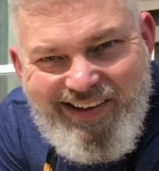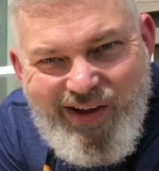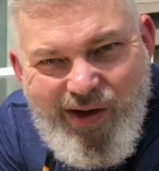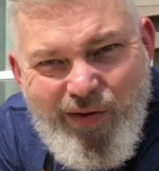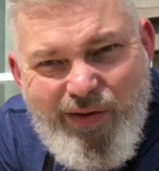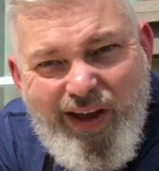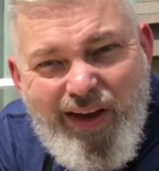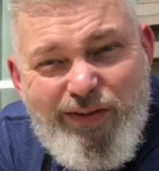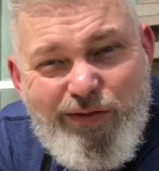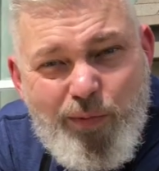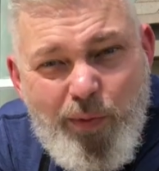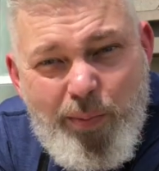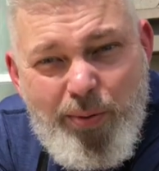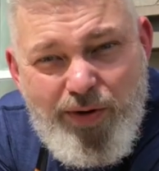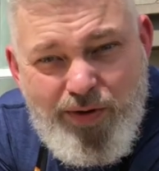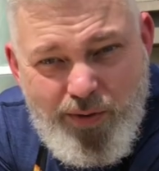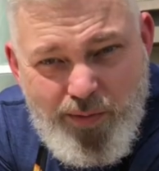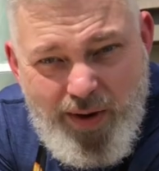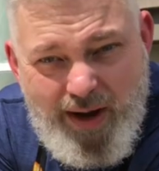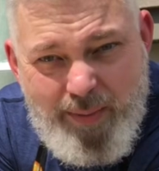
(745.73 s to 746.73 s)
Okay, so we're
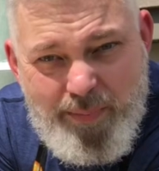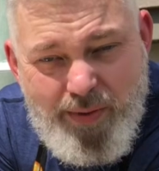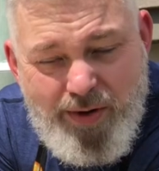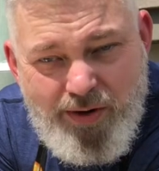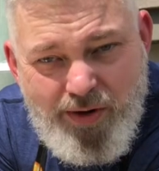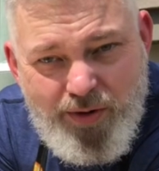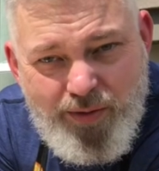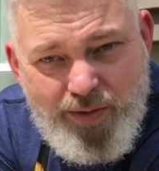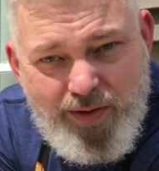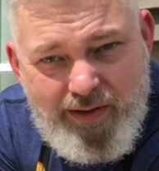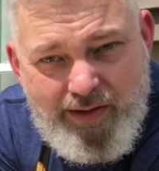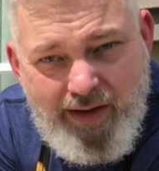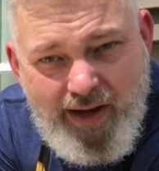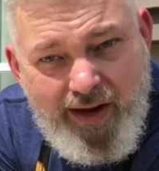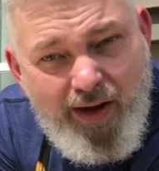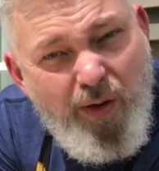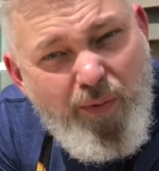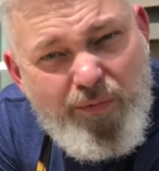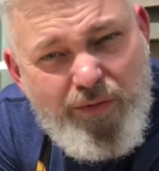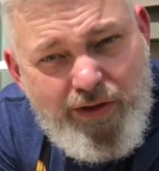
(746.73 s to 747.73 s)
putting a wrap on our grill
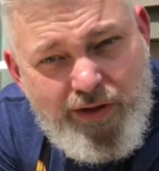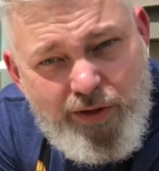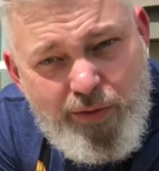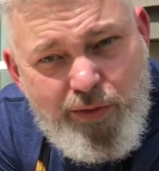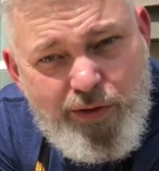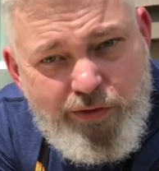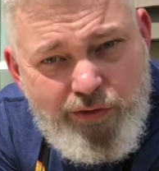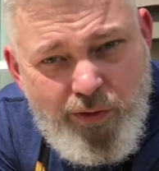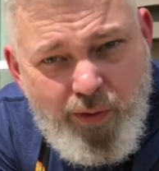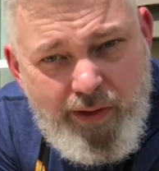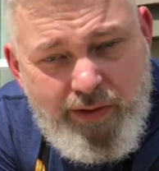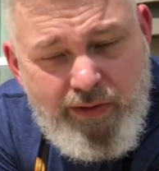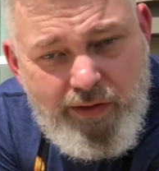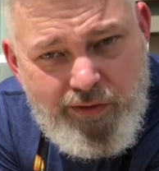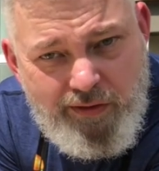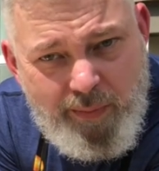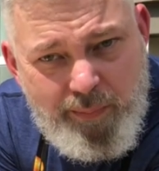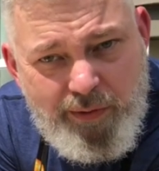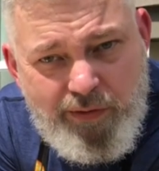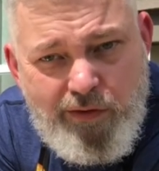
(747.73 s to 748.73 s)
day. Hopefully you enjoyed
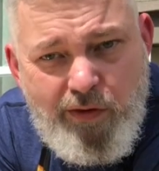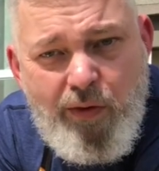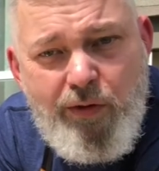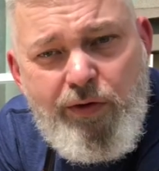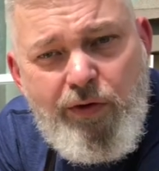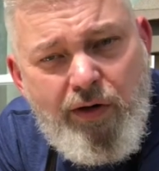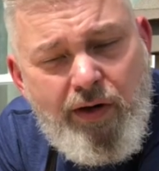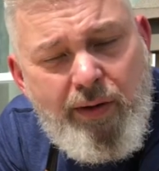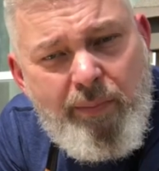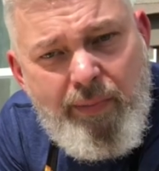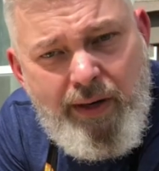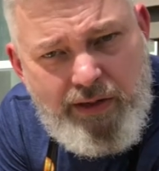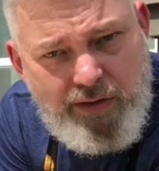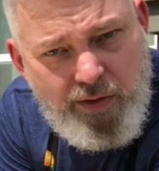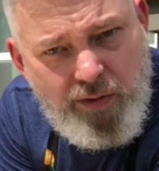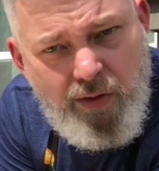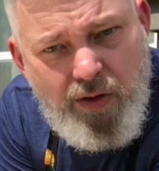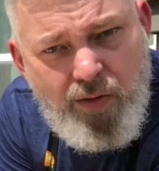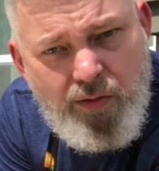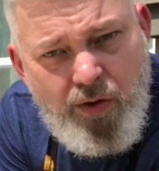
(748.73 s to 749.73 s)
this episode and you're gonna
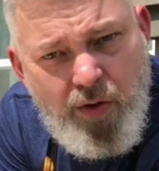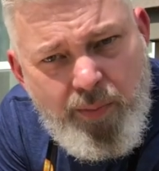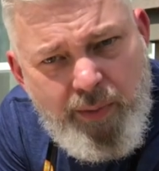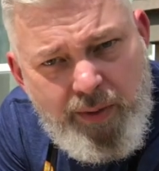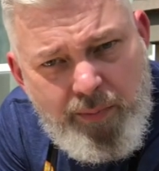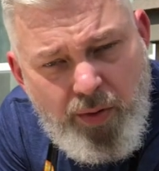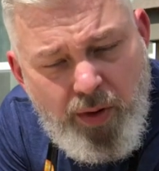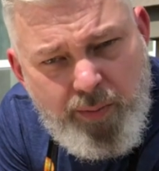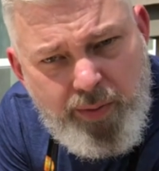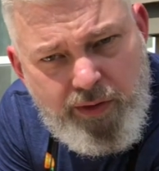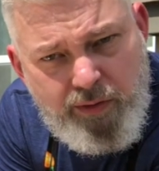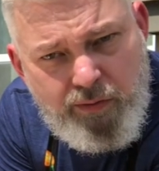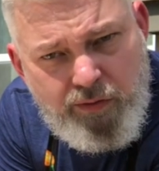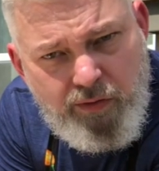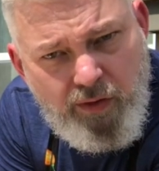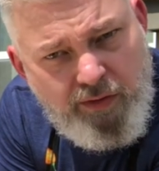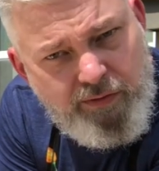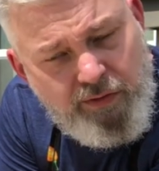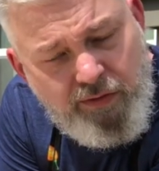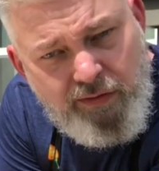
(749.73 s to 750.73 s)
make your own homemade barbecue
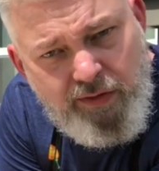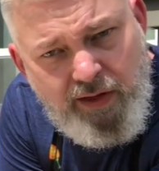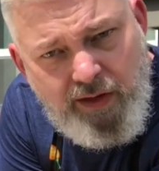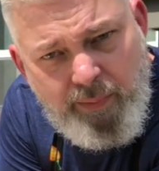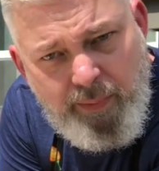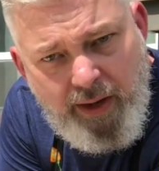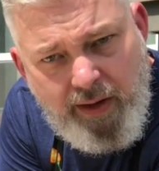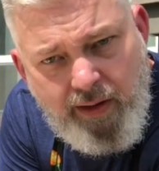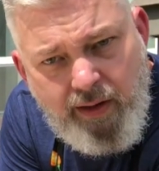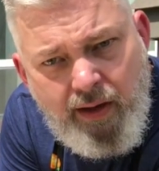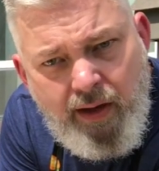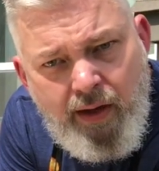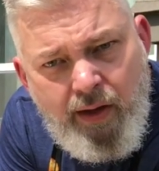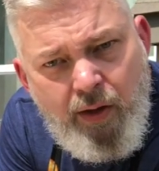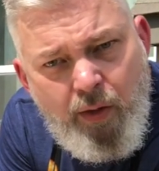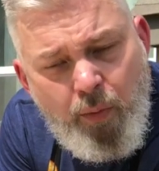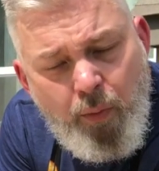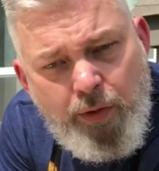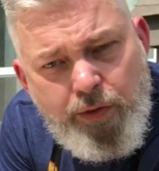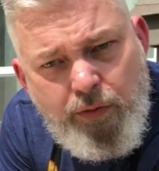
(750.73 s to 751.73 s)
sauce. Because think about it,
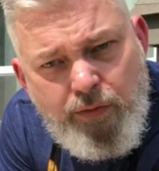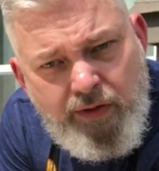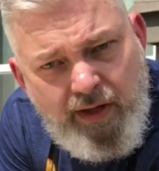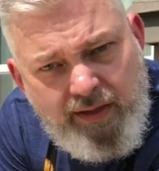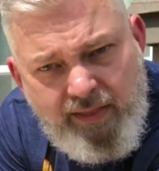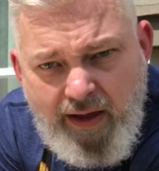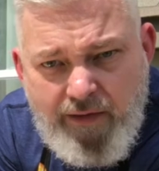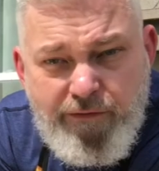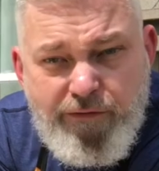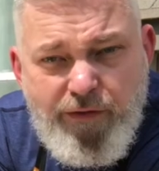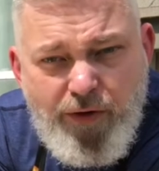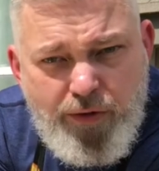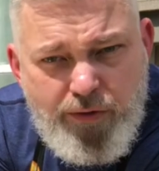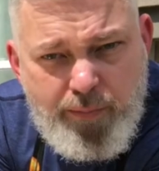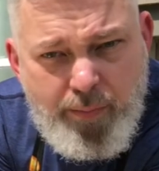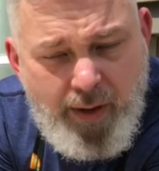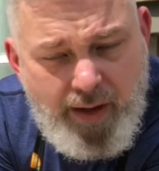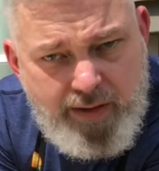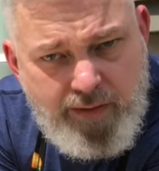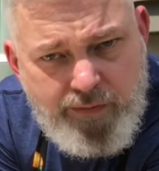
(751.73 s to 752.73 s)
when you take that
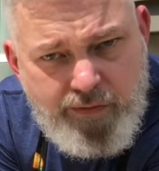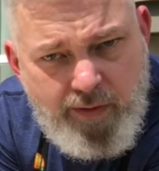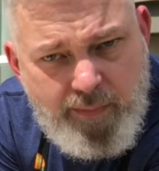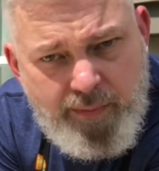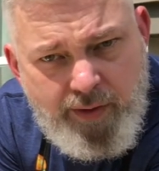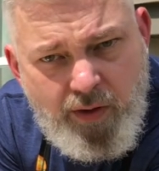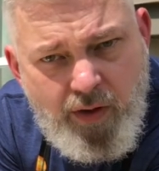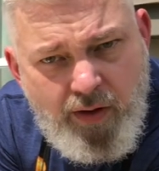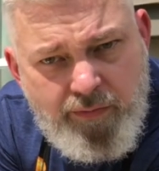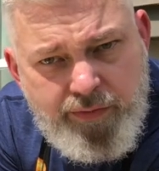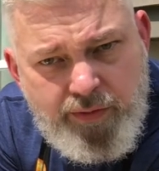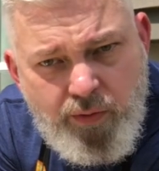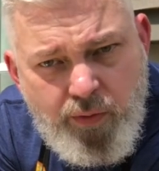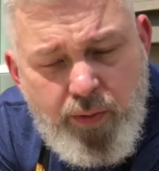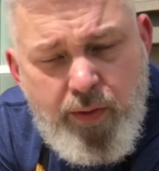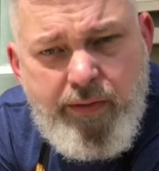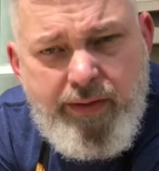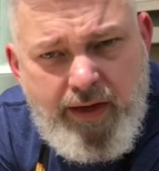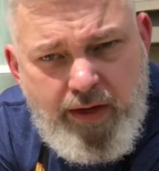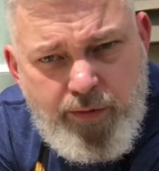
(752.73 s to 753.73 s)
first bite of something off the
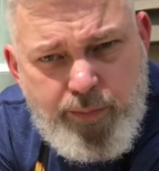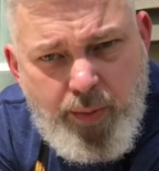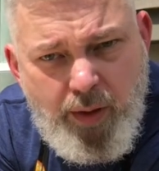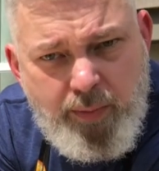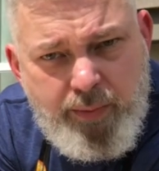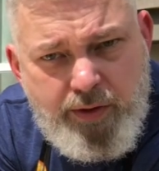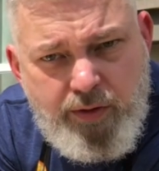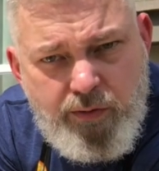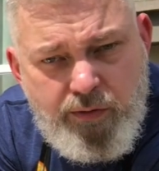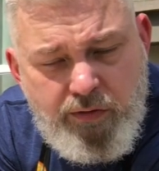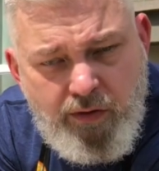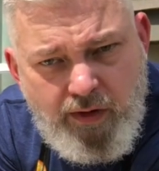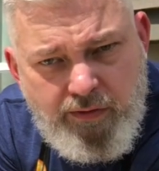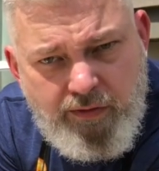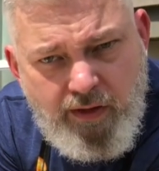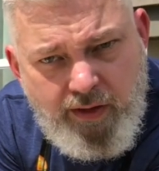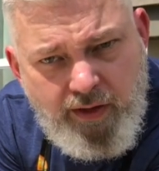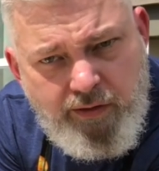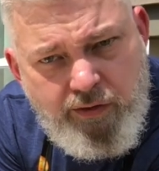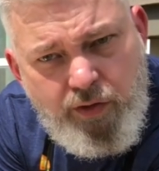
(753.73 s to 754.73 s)
grill that has barbecue
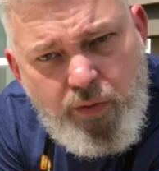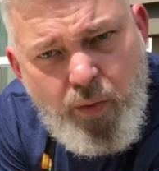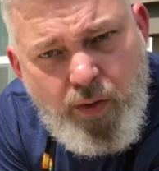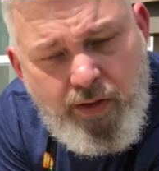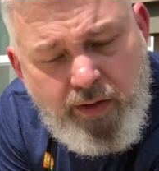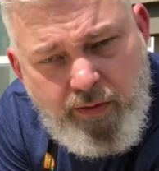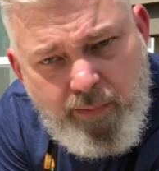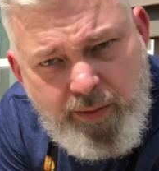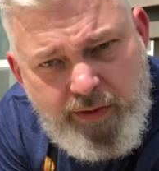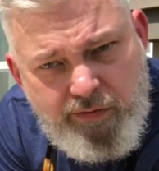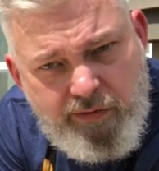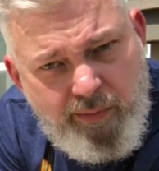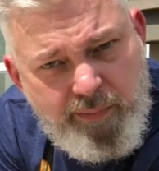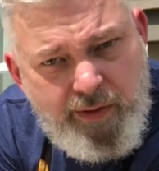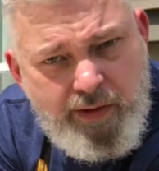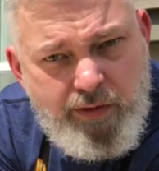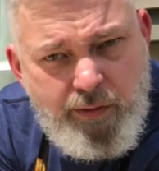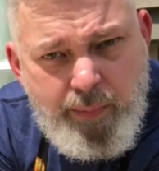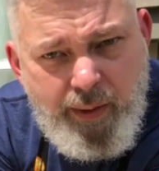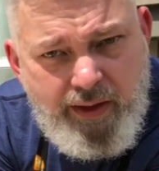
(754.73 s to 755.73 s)
sauce on it, do you want it to be
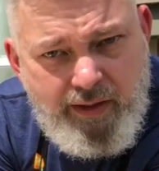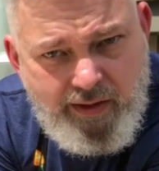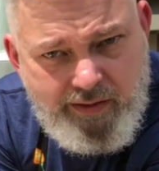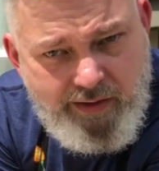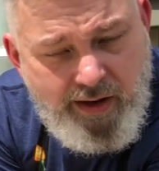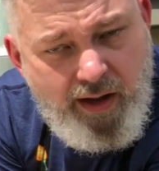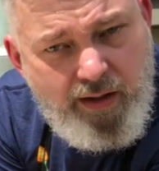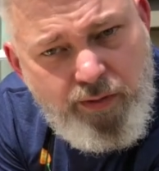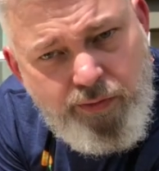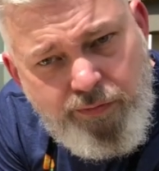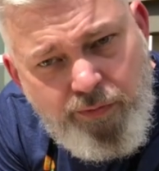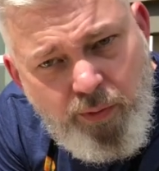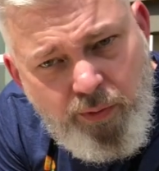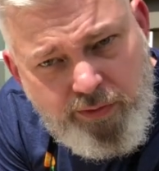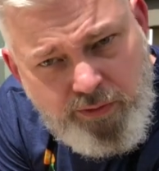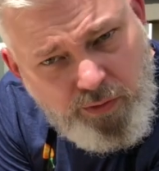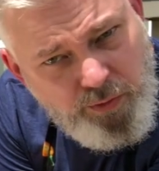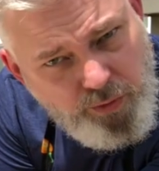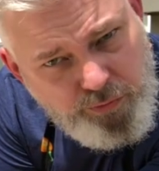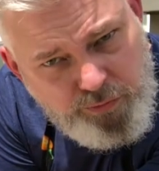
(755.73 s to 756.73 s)
something you paid $1 for
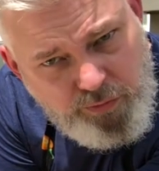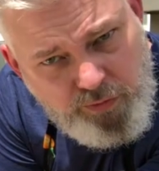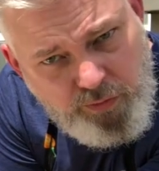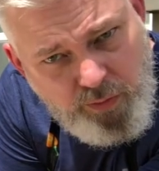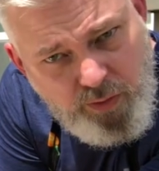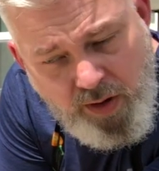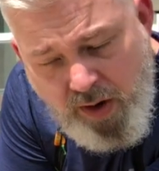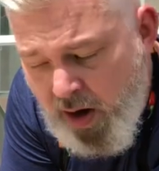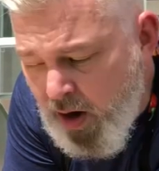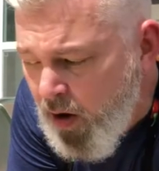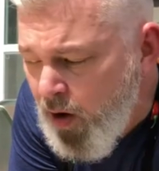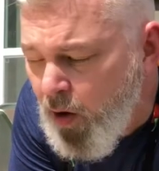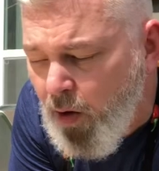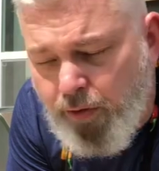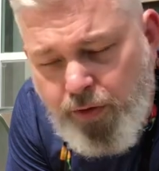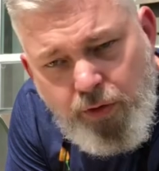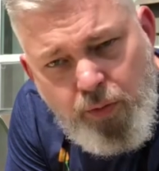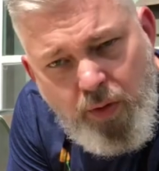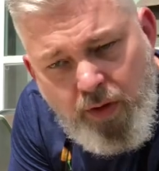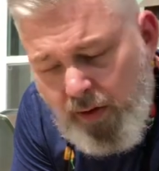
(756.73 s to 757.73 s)
at the grocery store?
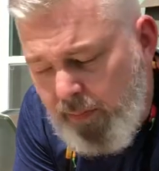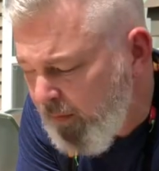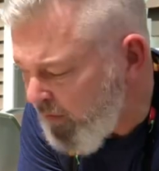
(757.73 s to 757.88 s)
Or do you want